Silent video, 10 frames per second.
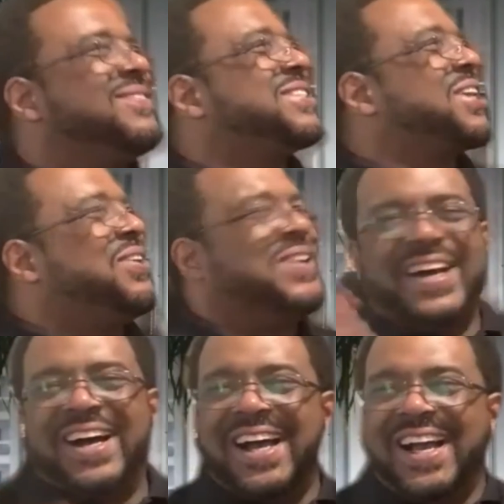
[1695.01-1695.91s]
what's going
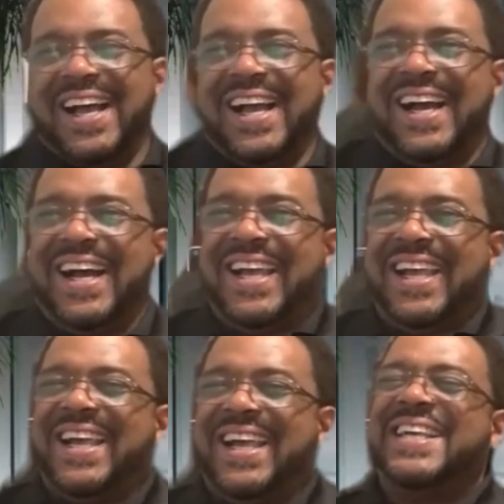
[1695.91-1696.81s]
on?
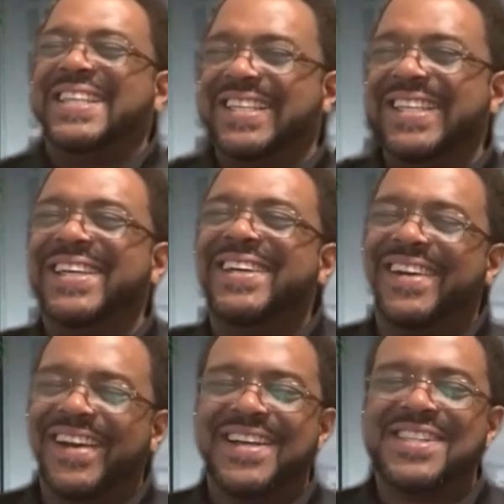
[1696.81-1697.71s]

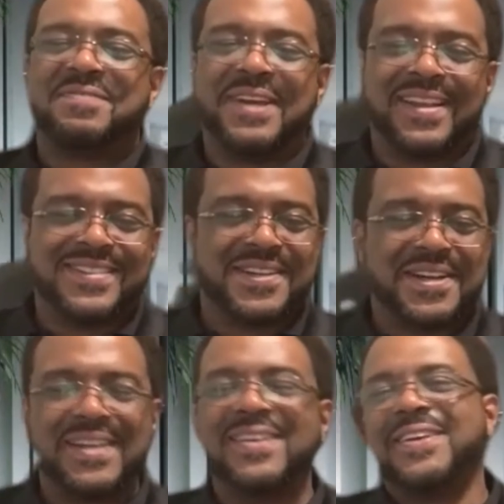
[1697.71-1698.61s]
That's funny. Sorry.